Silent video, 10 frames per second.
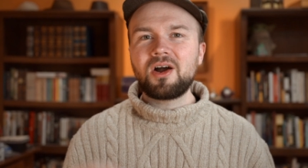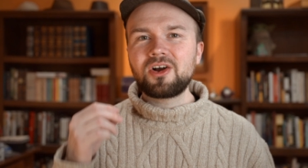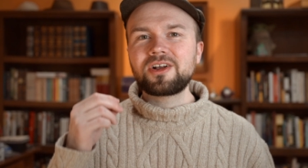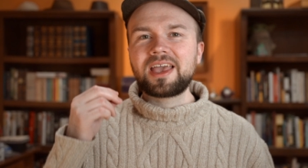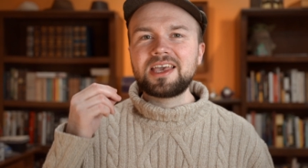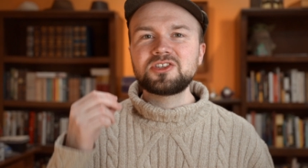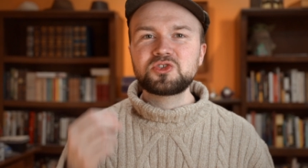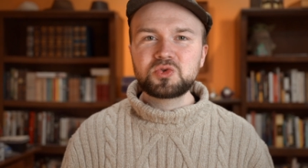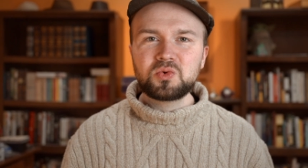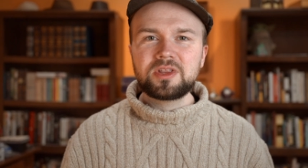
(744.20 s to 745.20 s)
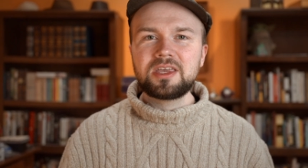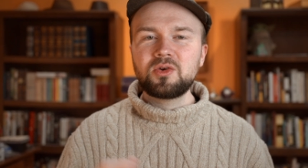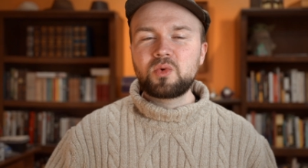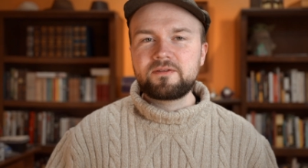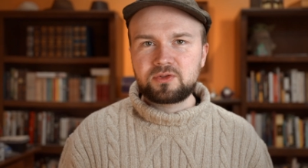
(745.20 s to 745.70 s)
Arc a truly
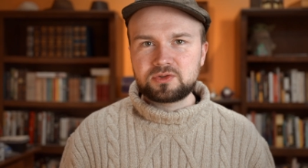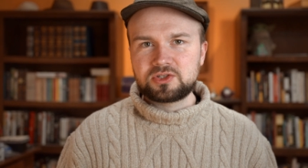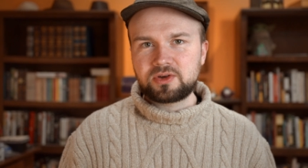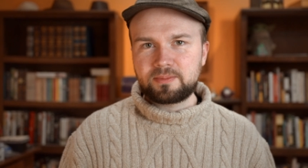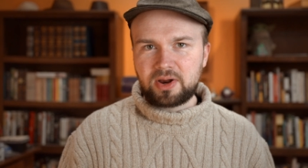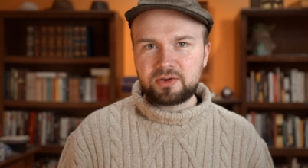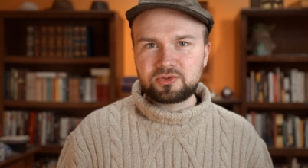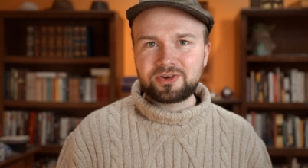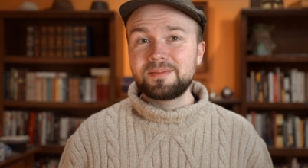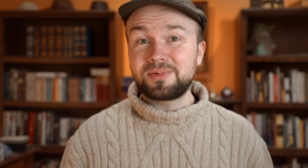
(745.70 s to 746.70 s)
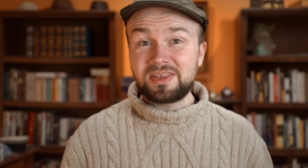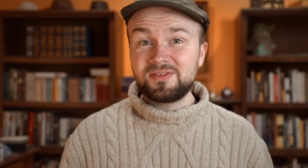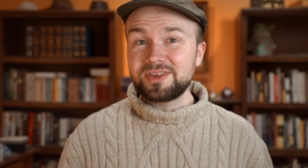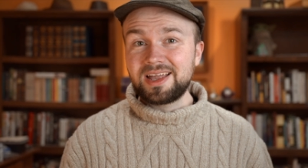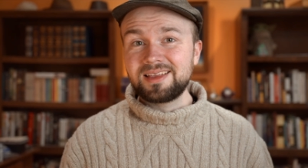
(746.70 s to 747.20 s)
revolutionary browser. Believe it
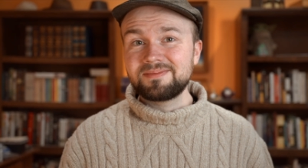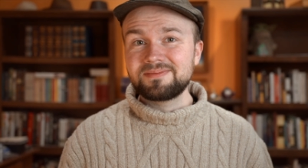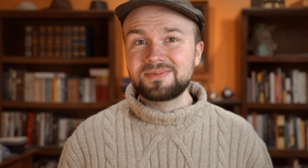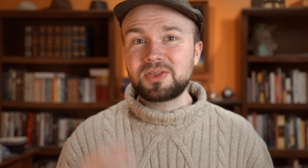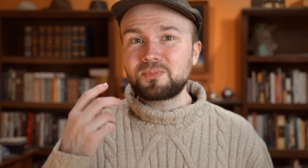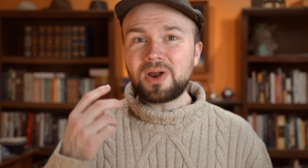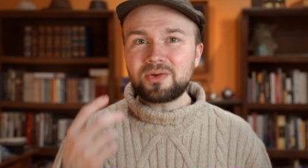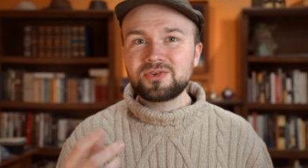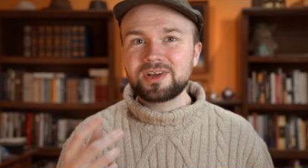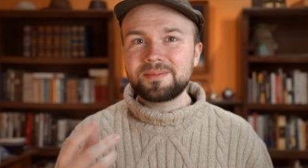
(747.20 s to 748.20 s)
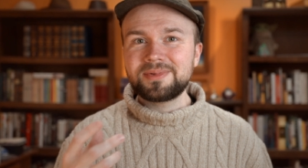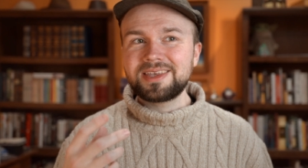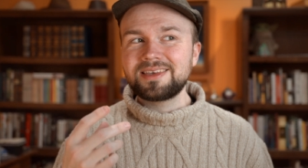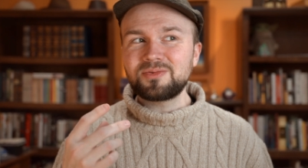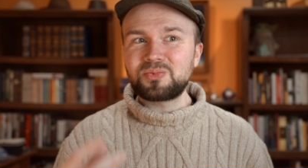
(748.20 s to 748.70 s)
or not, the Browser
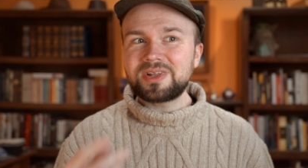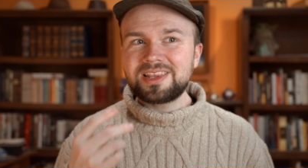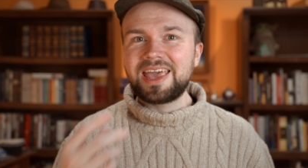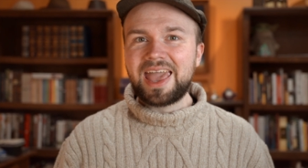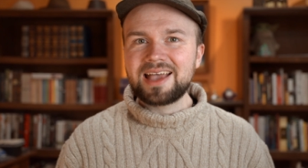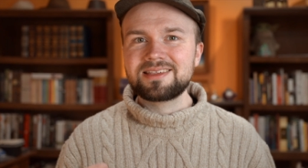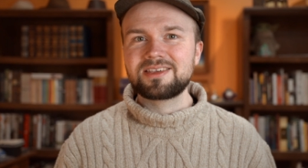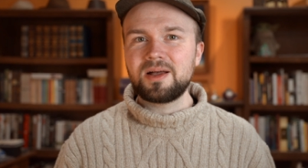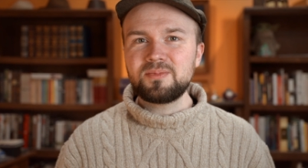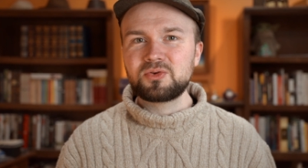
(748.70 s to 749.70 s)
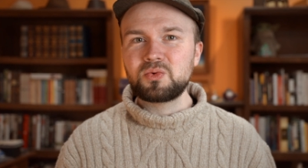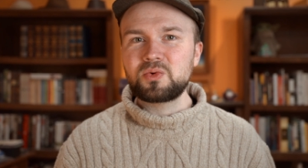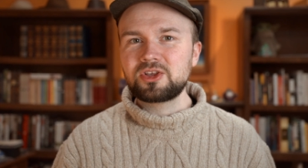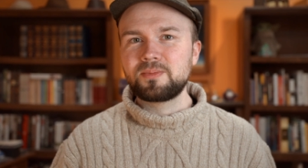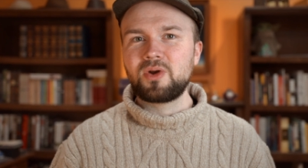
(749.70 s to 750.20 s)
Company really has come through
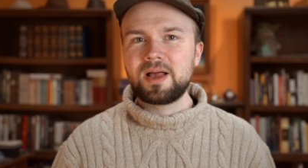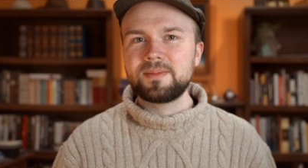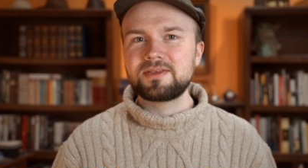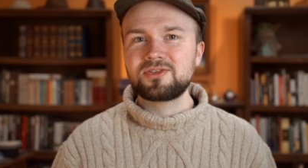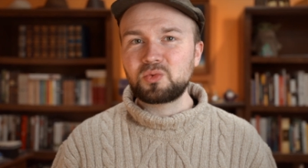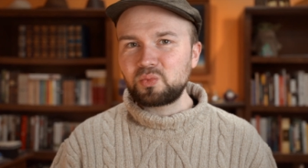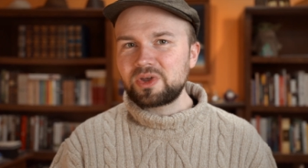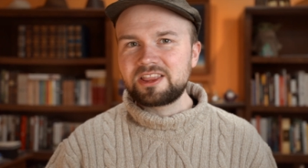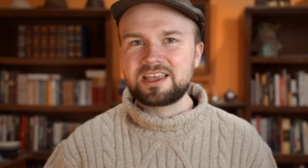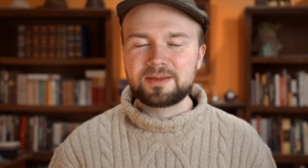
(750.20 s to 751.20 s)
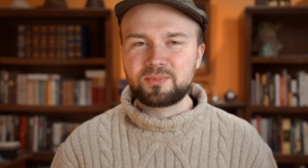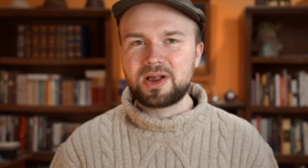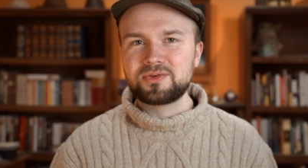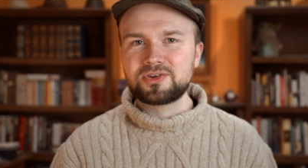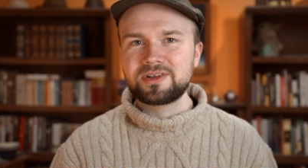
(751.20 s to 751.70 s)
with their promise to rethink the
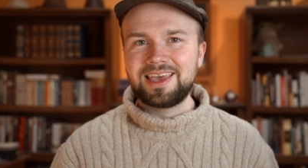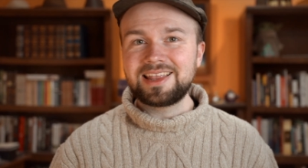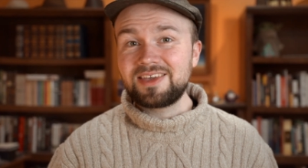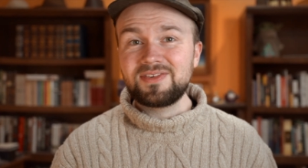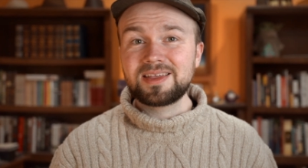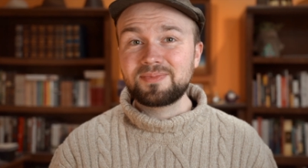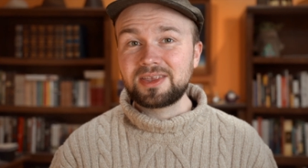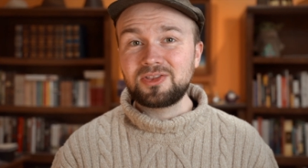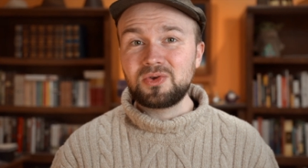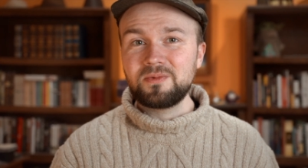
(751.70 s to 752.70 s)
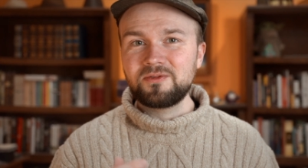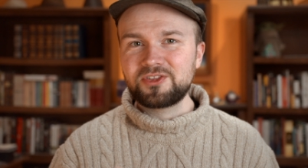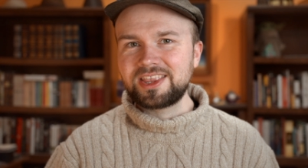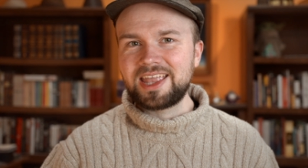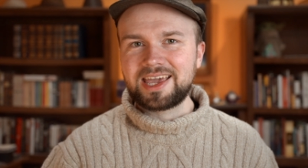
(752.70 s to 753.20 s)
browser and give us something new for
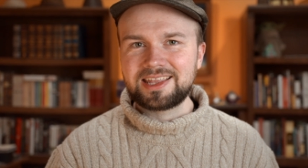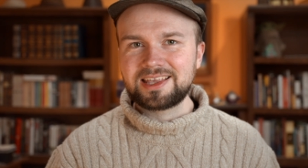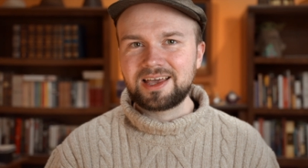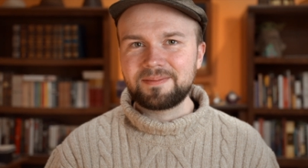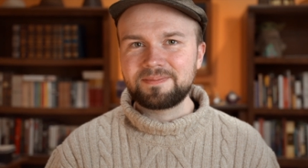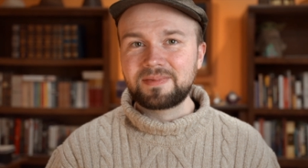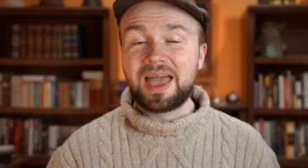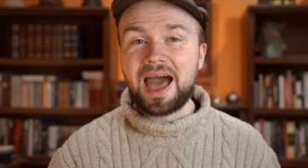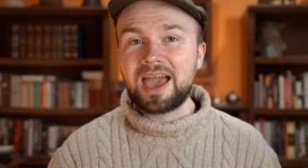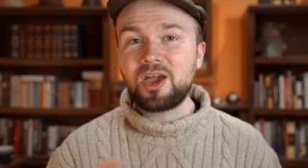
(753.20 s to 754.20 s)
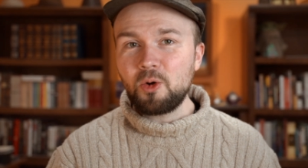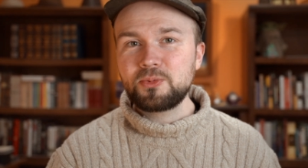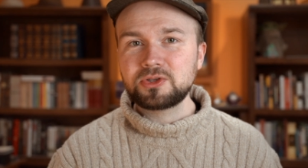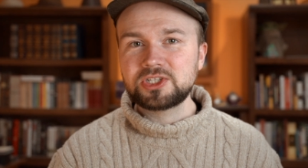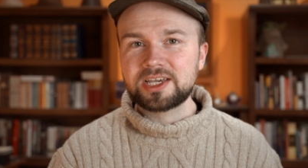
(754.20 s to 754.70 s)
the decade to come. I hope
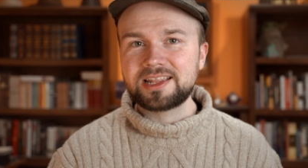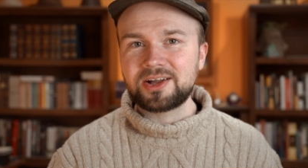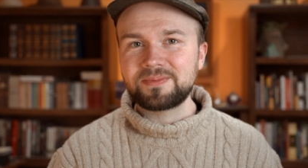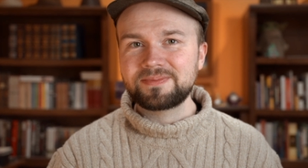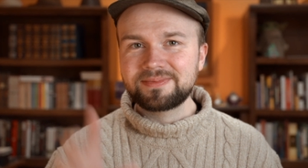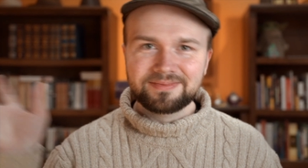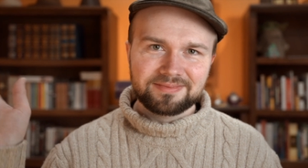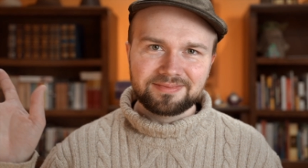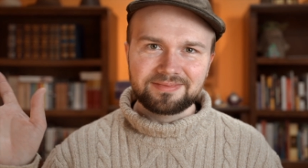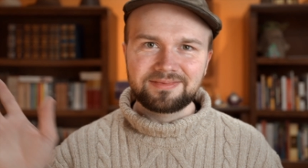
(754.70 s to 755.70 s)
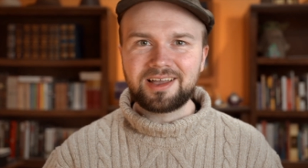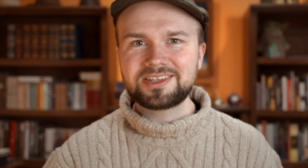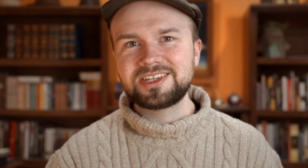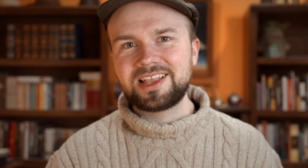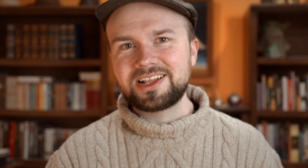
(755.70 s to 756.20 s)
you'll check it out. Talk
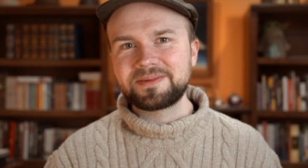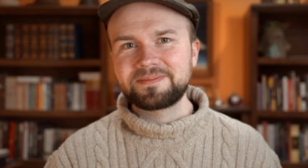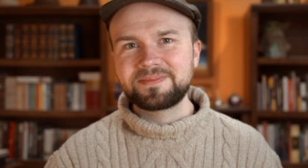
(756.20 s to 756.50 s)
to you later.